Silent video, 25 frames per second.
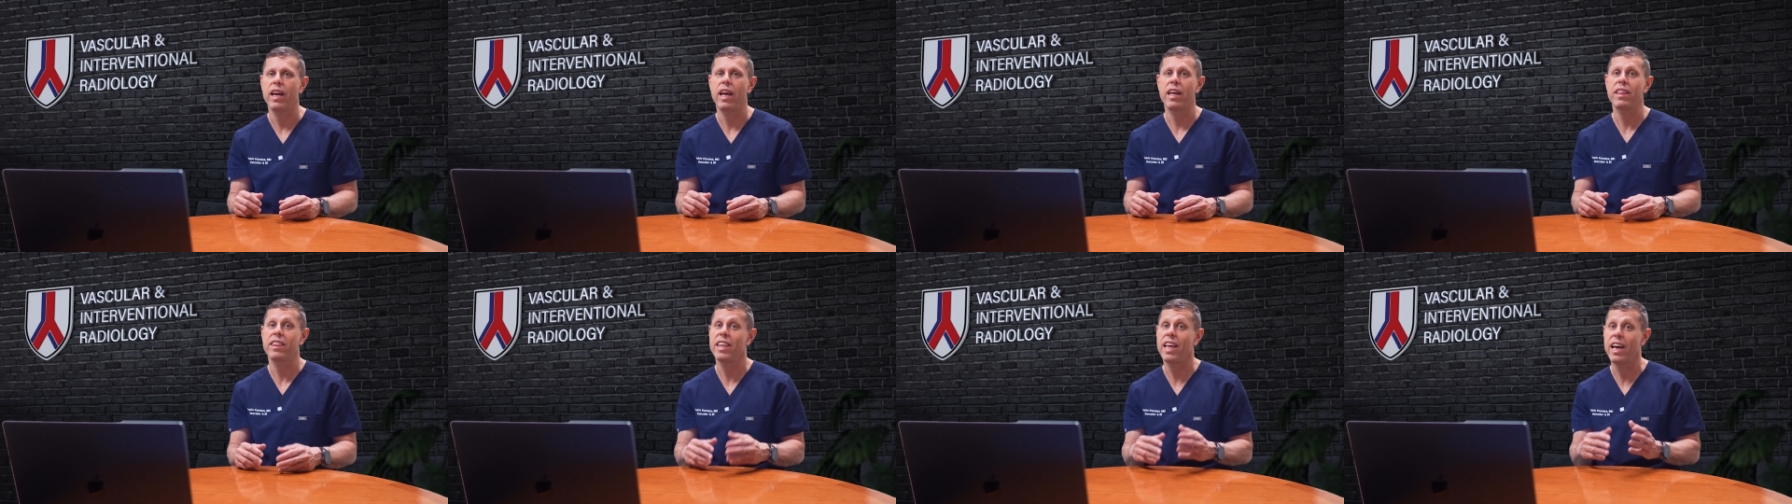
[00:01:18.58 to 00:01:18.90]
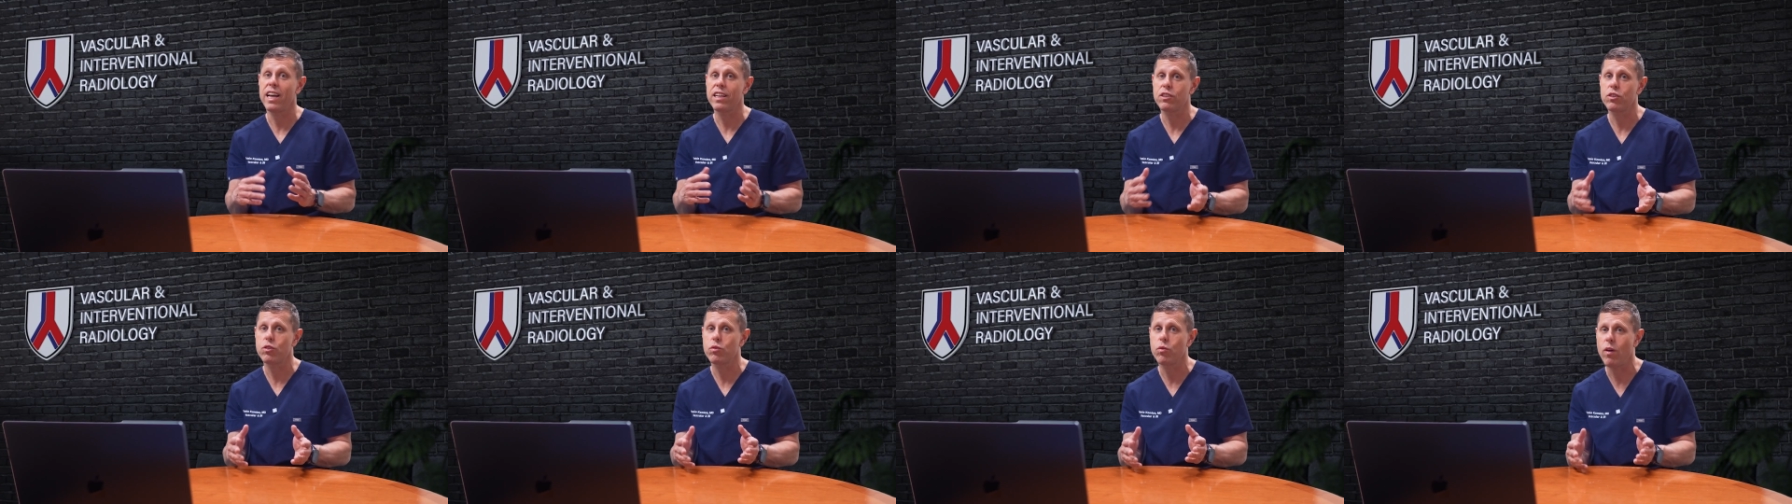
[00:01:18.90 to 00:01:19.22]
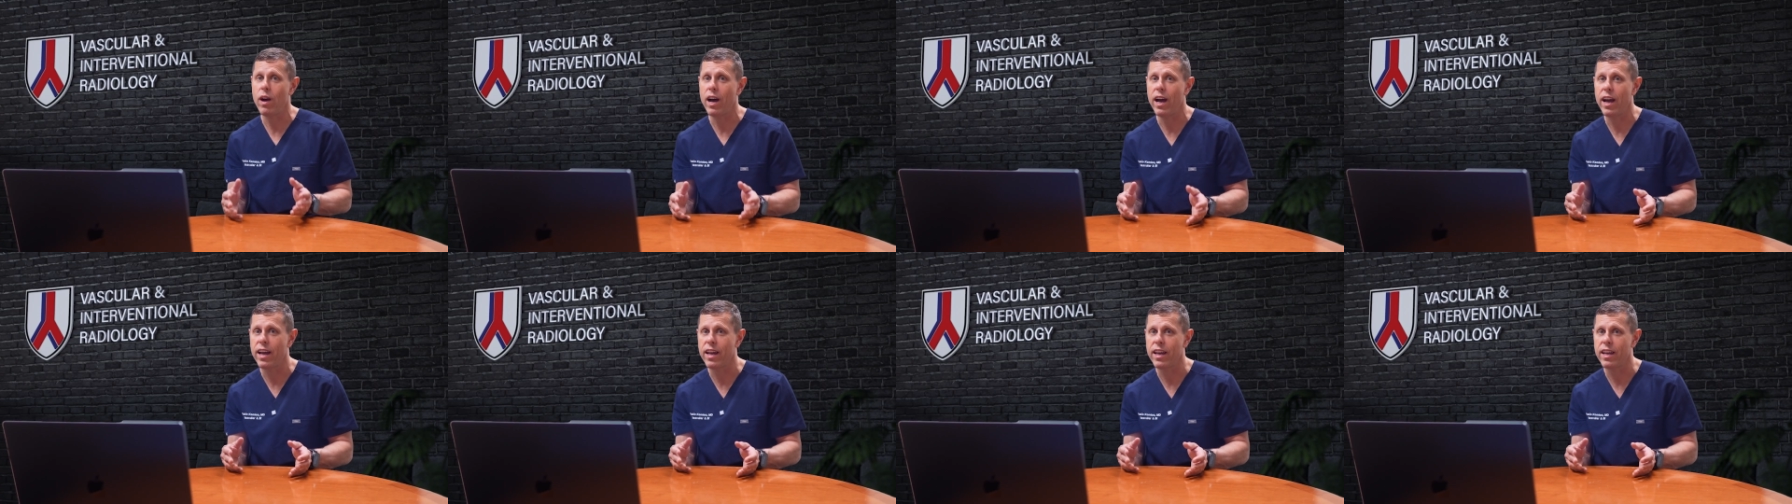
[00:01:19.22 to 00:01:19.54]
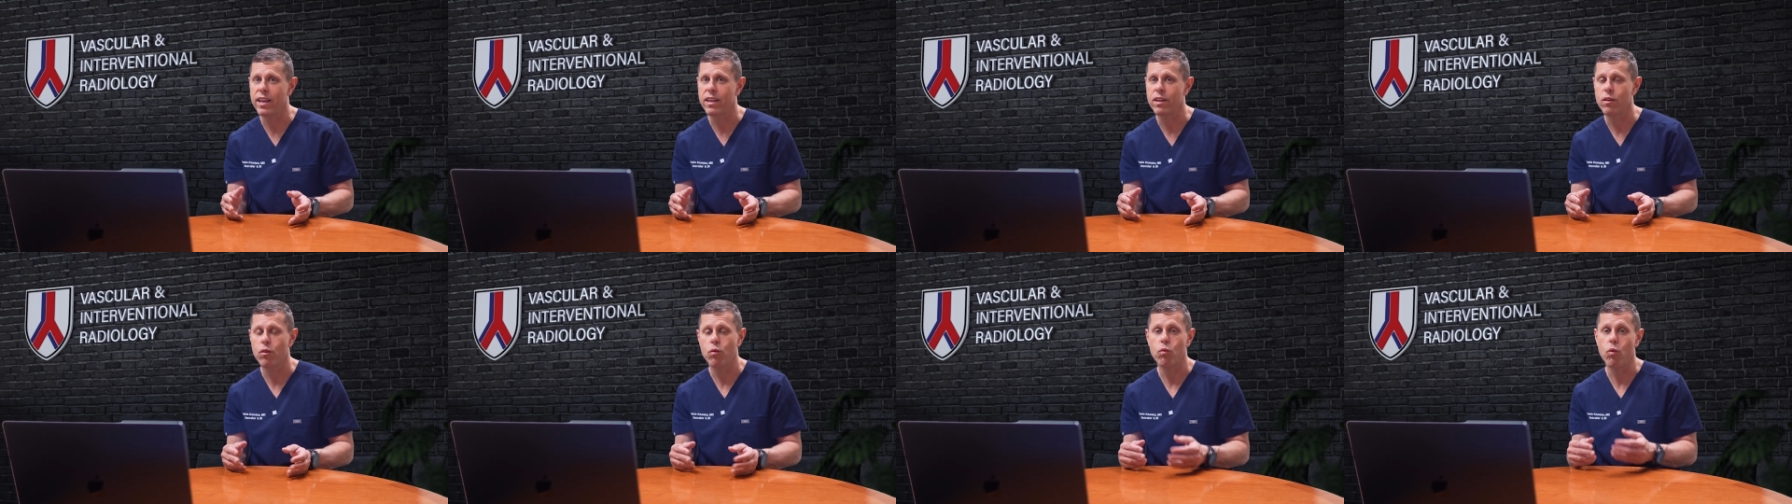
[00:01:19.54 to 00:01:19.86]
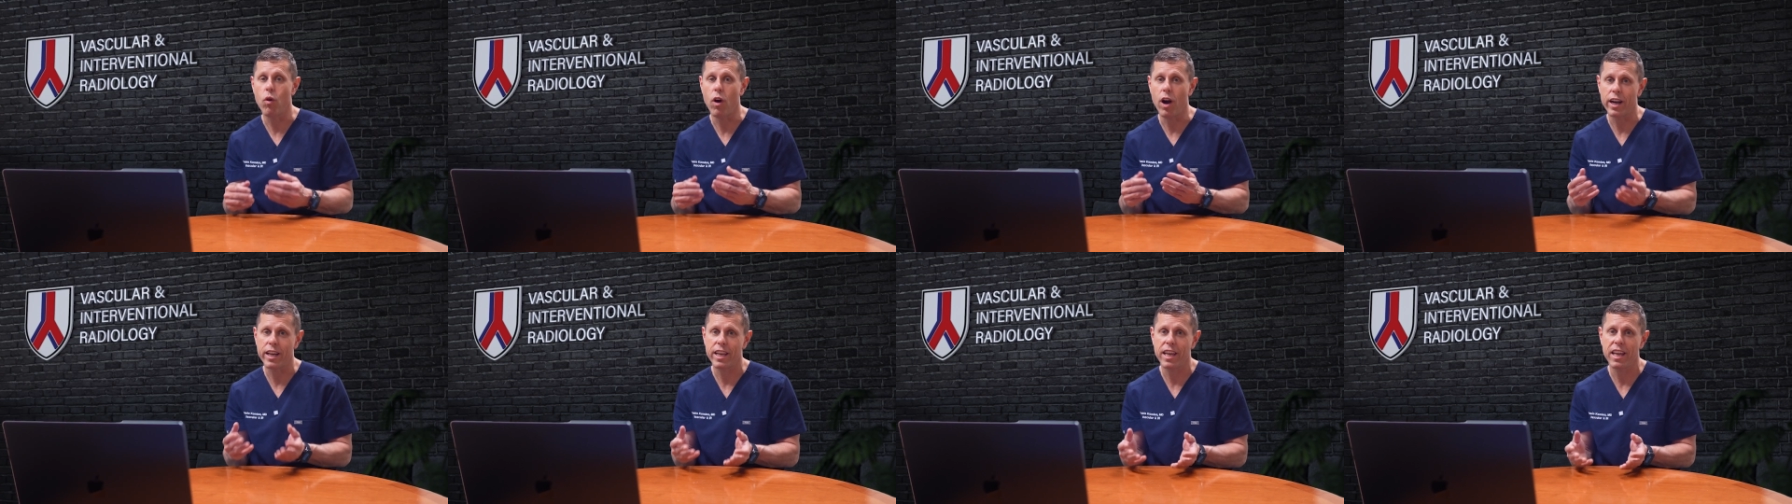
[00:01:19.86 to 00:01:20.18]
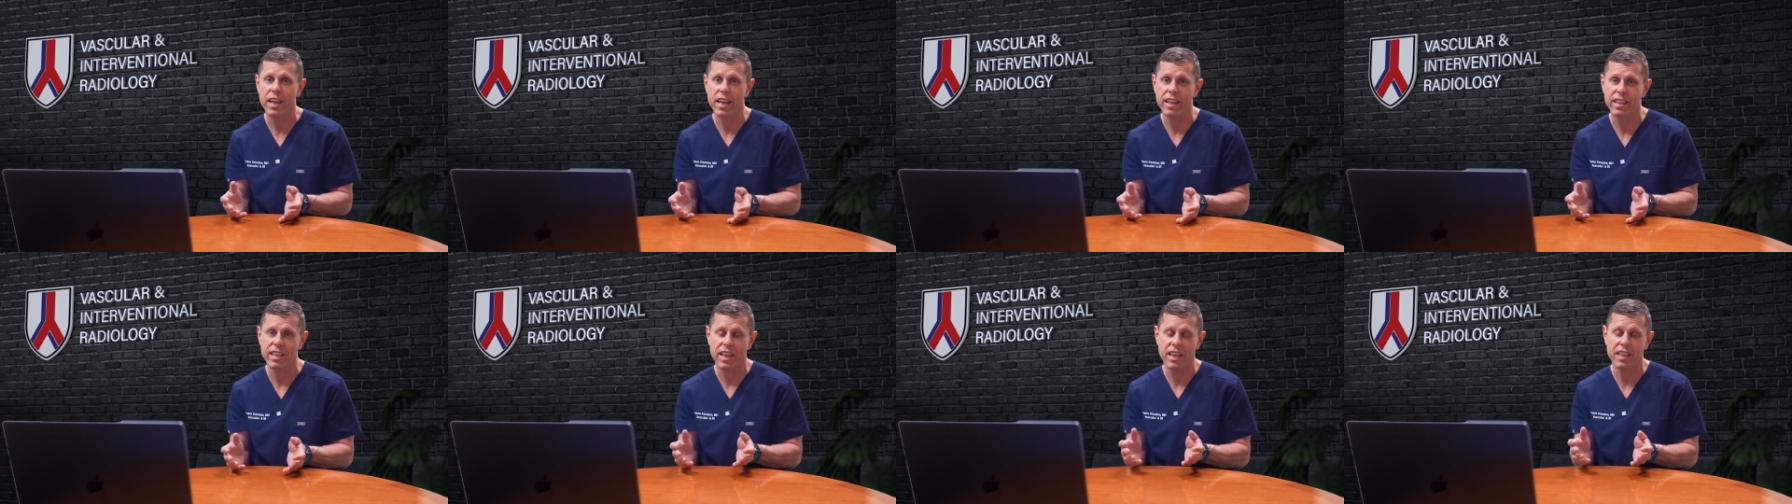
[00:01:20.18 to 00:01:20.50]
And that's why
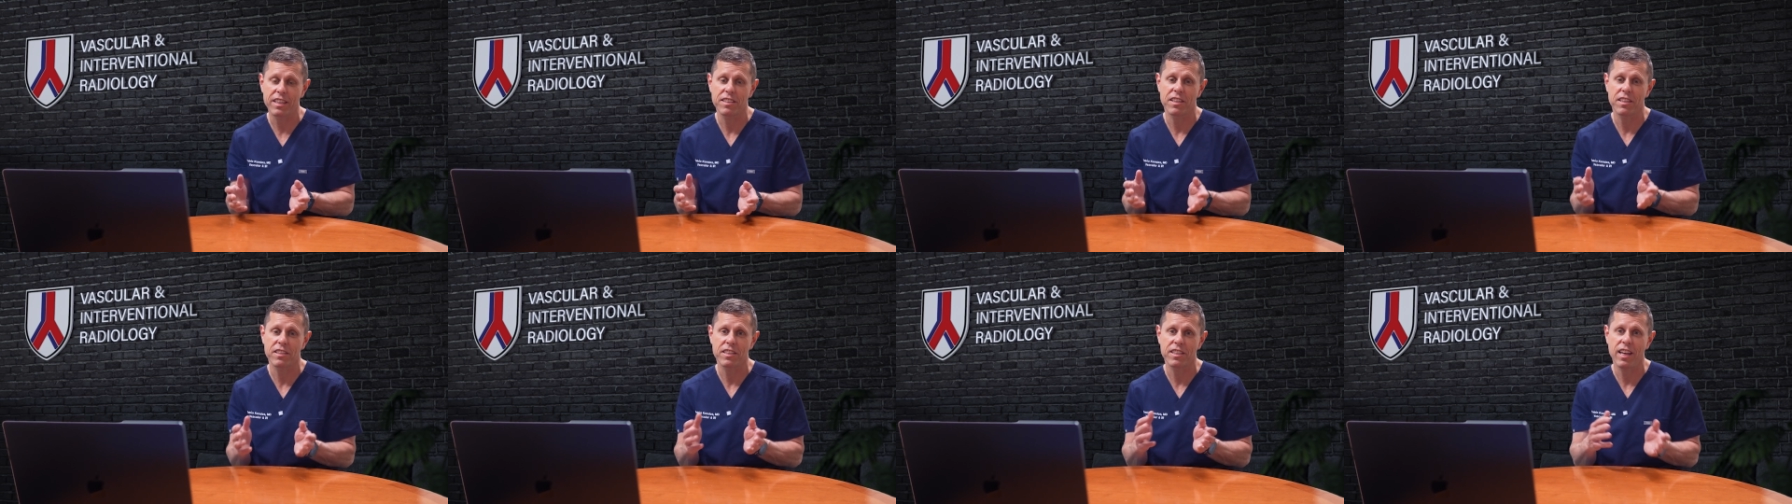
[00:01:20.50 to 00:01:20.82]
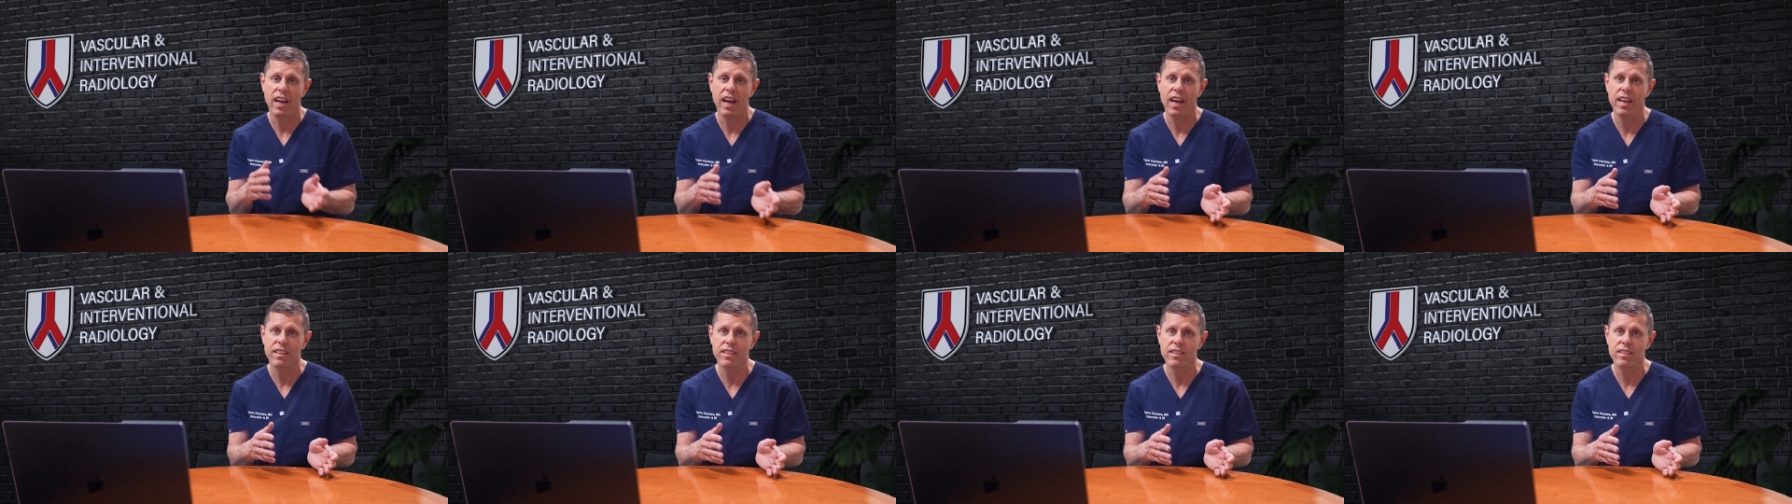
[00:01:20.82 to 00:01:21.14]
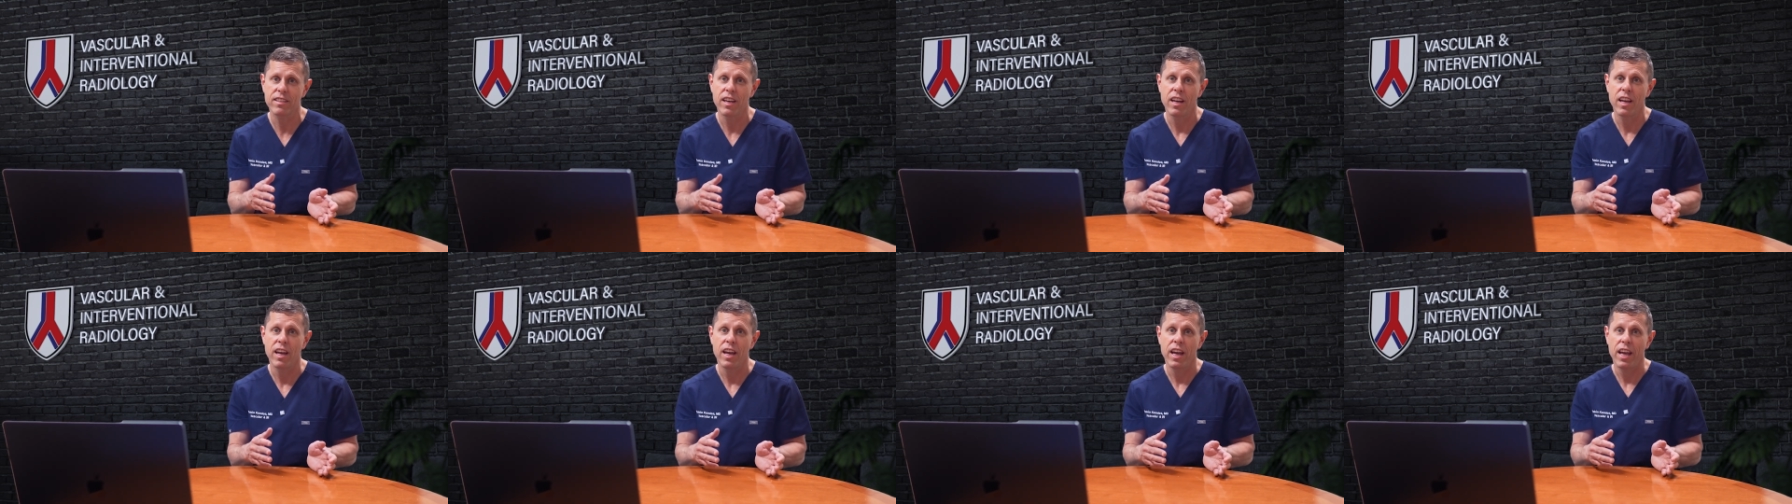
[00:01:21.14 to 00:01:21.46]
walking and exercise